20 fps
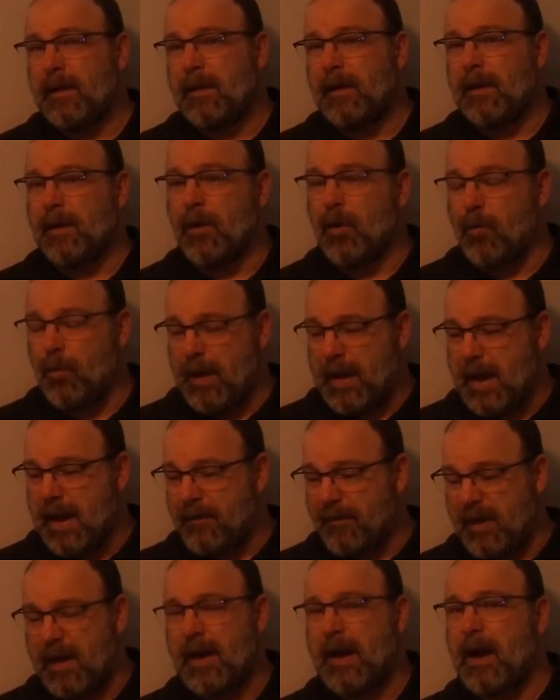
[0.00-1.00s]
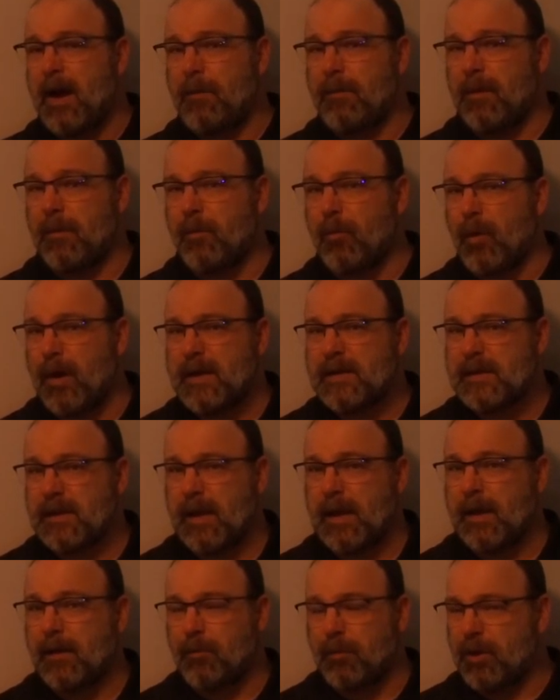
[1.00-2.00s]
you know, we have that album,
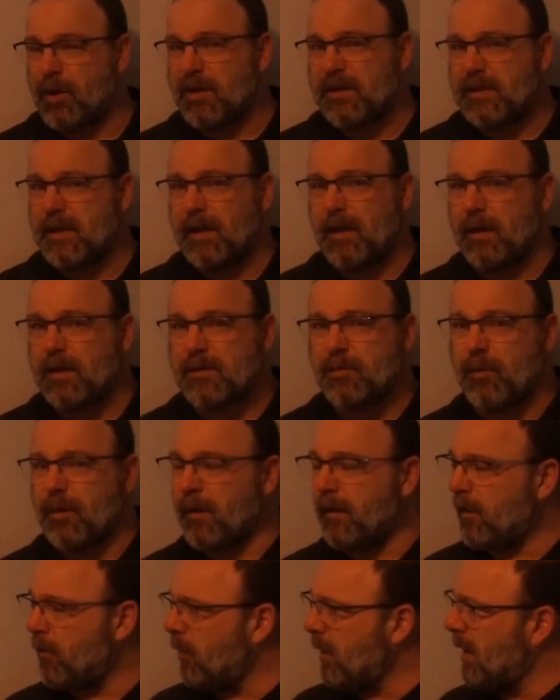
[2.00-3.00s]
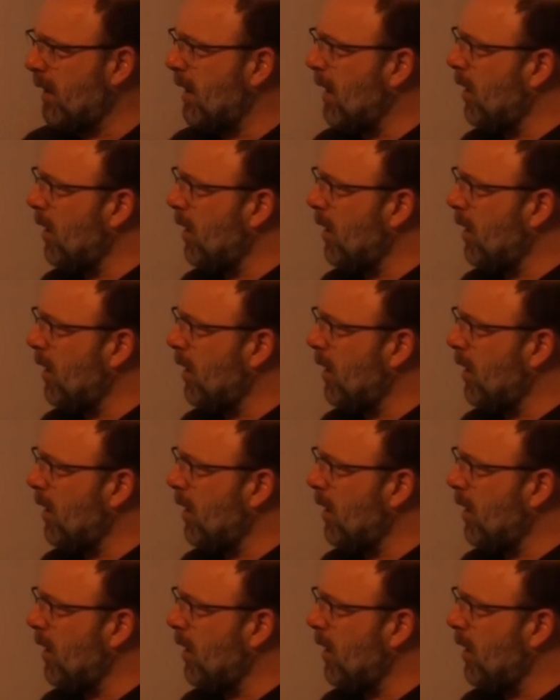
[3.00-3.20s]
Graceland, which still is one of the great